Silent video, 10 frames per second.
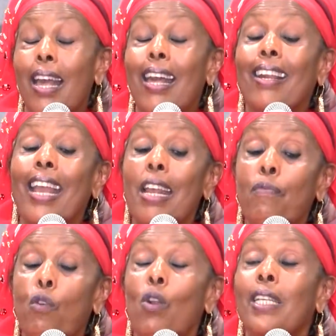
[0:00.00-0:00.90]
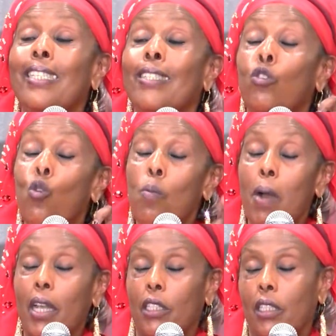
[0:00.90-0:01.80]
Rainfall is too
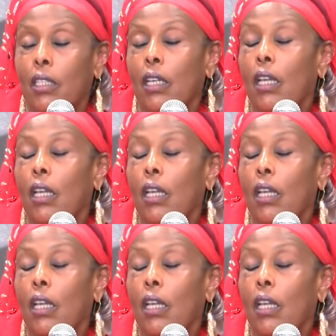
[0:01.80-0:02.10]
much.